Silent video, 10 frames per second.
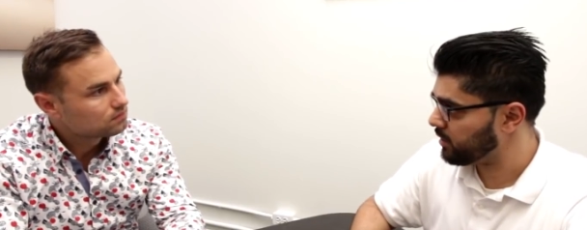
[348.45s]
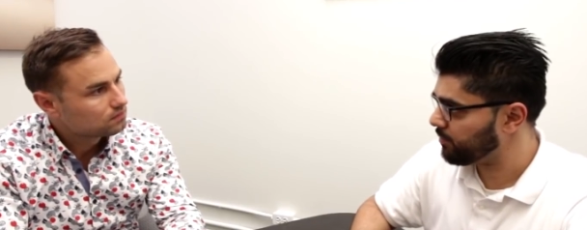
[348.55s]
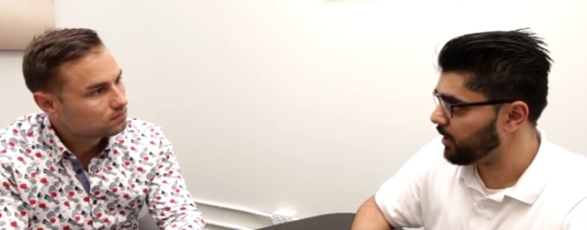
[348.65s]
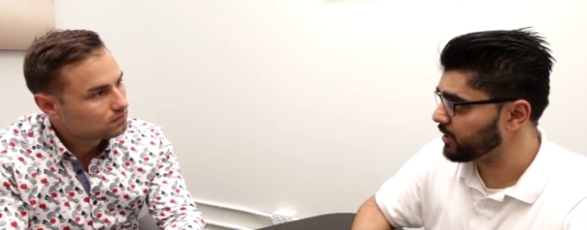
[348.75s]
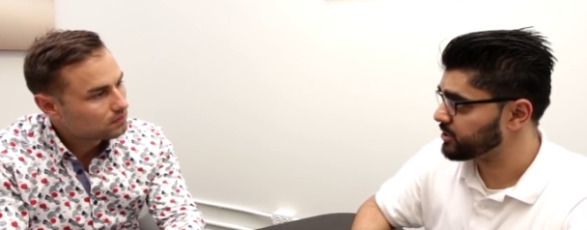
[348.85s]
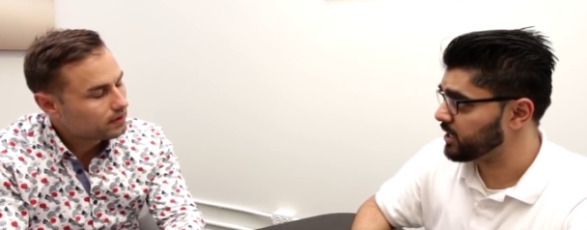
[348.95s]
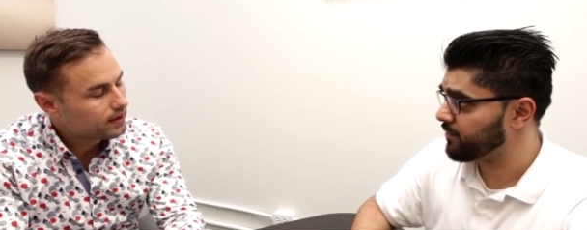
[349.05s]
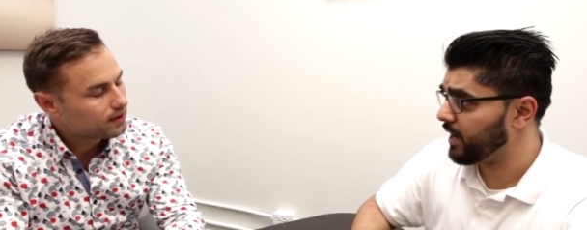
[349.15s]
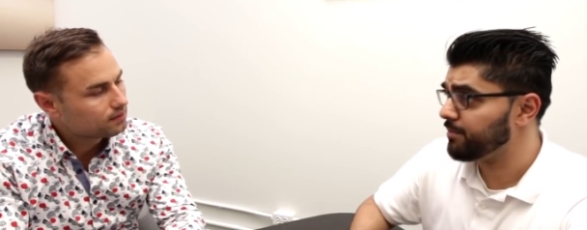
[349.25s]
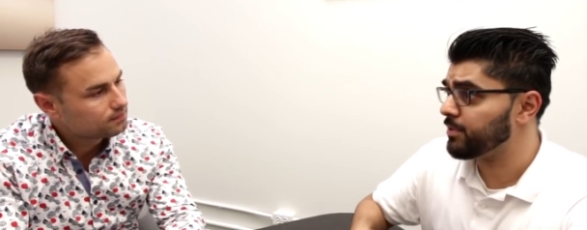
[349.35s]
Speaker 1: on the blockchain,
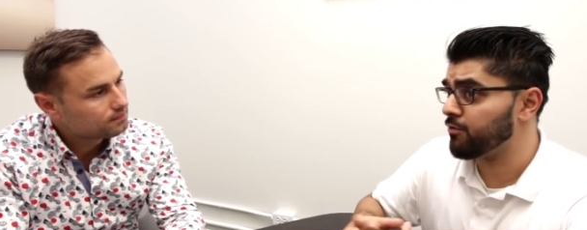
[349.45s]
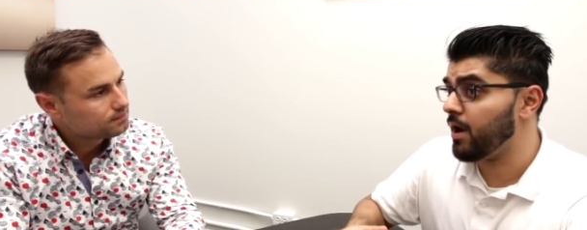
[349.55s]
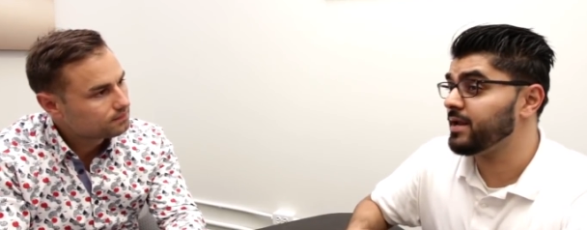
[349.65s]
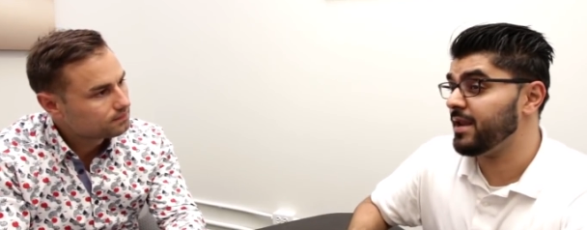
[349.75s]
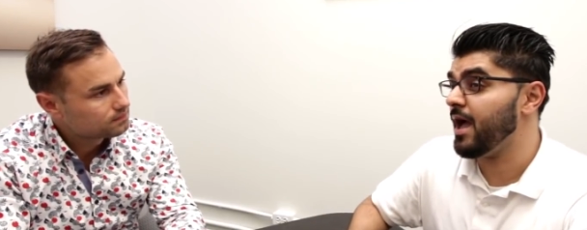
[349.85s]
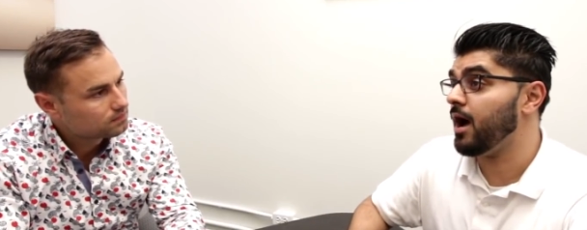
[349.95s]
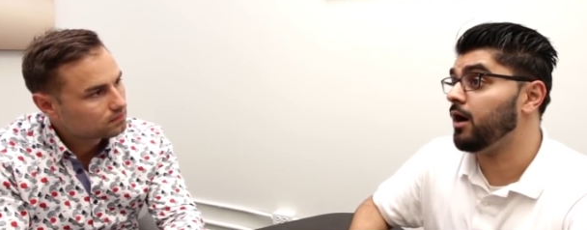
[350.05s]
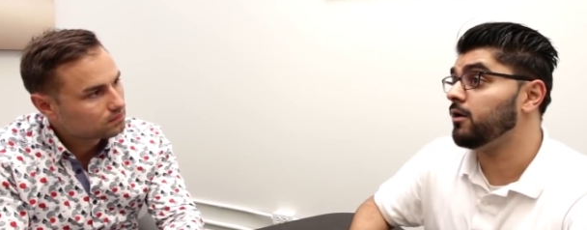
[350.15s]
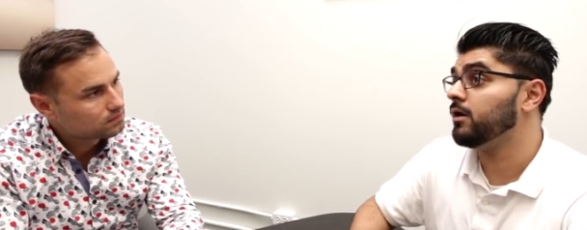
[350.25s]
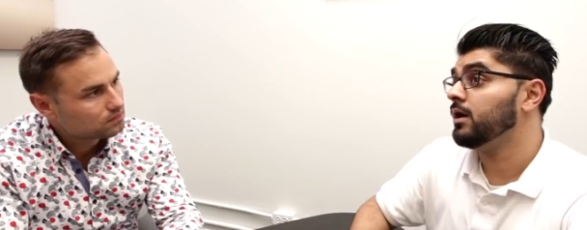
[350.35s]
yeah. right? But right
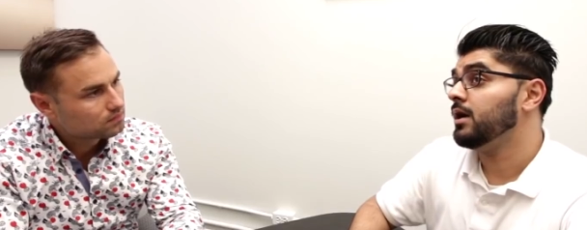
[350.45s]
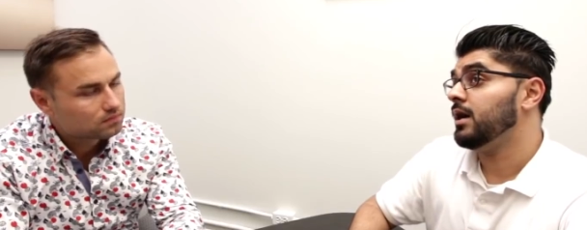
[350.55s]
now,